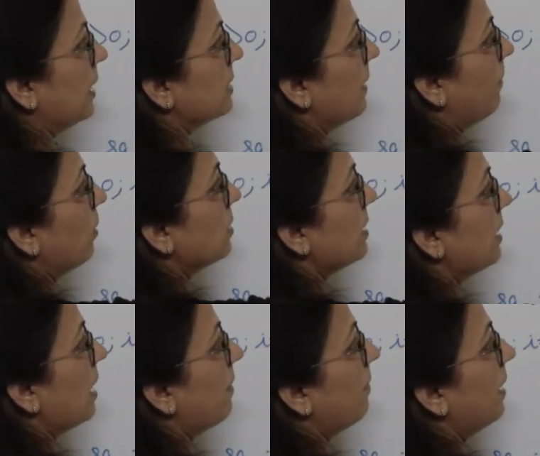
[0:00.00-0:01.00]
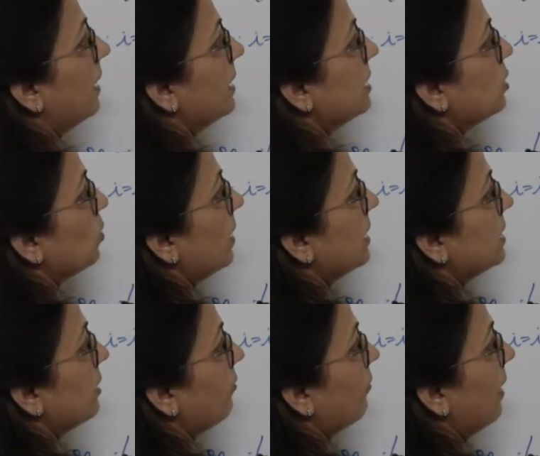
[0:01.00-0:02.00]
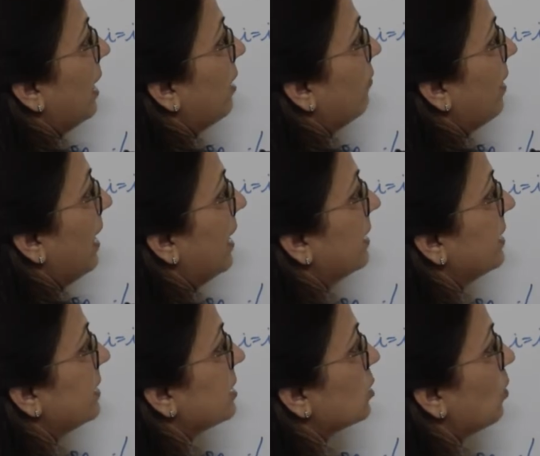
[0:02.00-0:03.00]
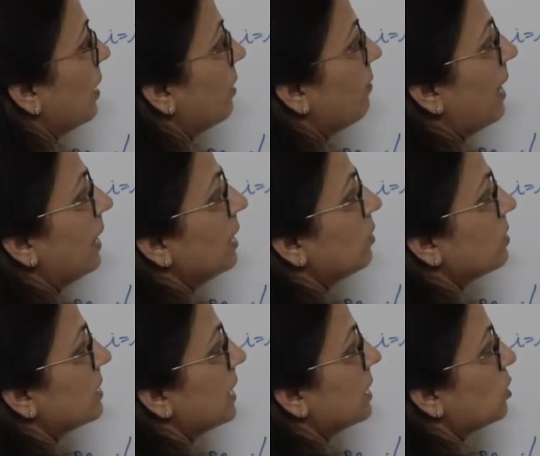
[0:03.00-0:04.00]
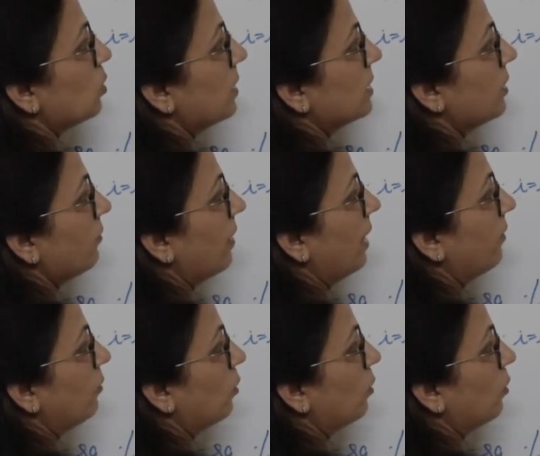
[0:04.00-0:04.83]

Suppose the number is 25 and its square value 625,